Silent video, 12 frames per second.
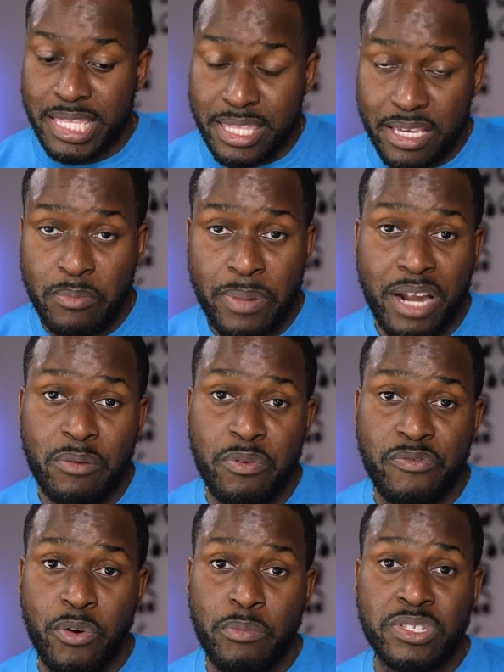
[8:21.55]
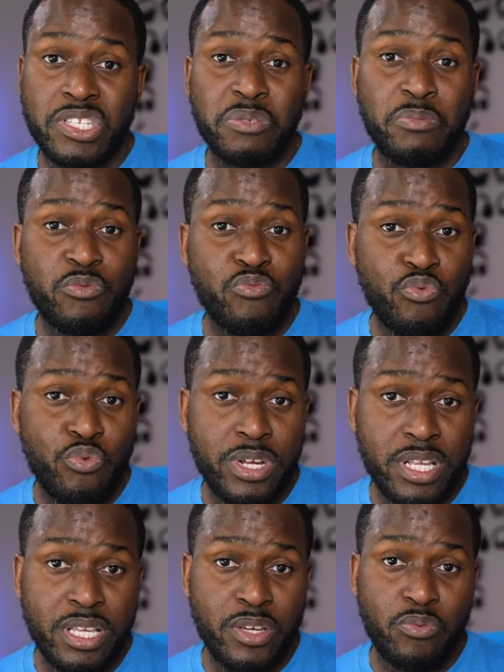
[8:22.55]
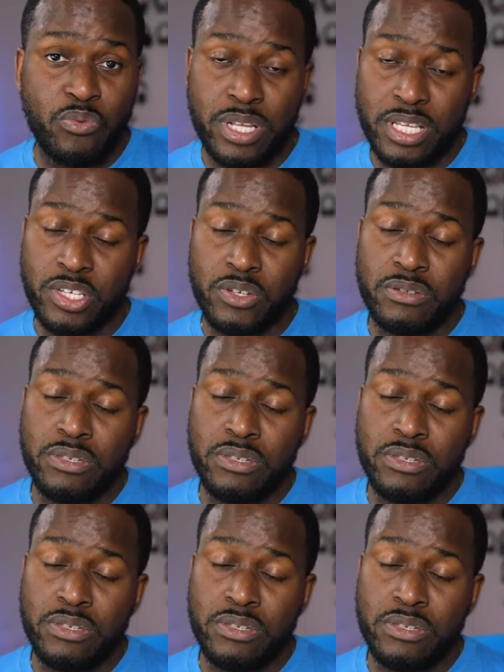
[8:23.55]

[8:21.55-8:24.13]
their battery performance has been really, really good.